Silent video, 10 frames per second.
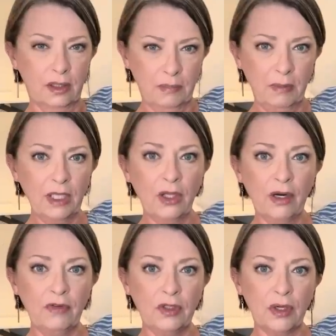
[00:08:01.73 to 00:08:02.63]
Maybe a lot
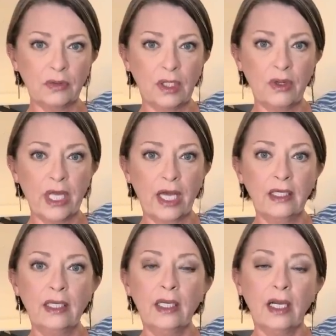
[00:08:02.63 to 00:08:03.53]
of you don't know that.
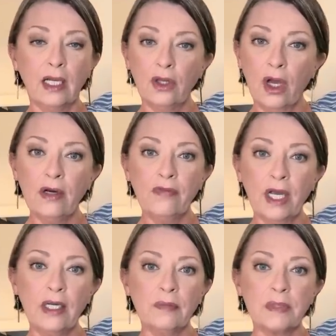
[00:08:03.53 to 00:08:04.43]
A lot of
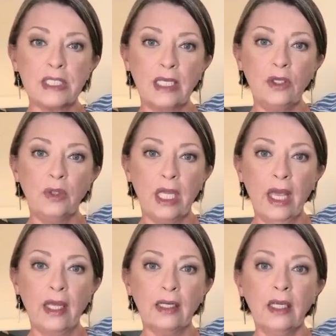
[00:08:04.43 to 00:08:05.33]
items that you
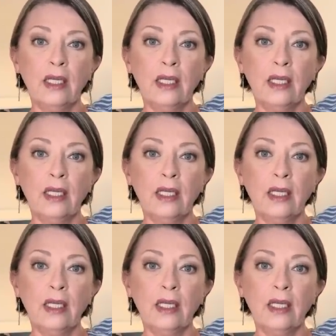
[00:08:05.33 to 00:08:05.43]
get,